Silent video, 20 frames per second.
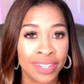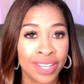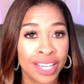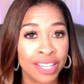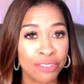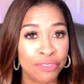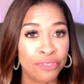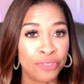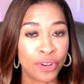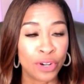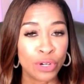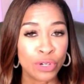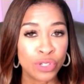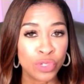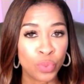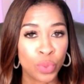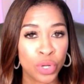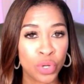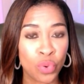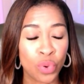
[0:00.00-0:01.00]
And
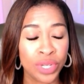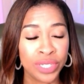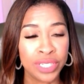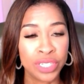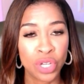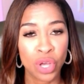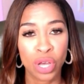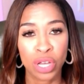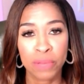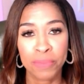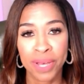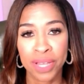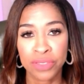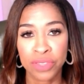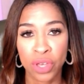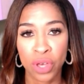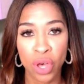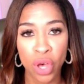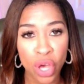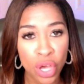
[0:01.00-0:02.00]
first, we're going to talk about
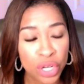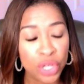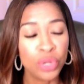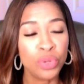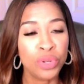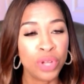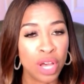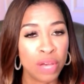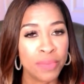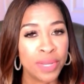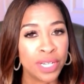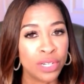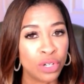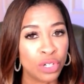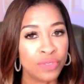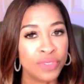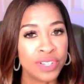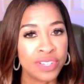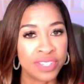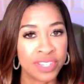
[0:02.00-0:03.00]
the autonomic
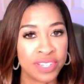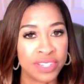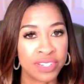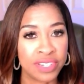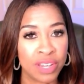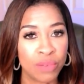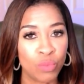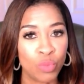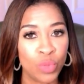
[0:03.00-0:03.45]
nervous system,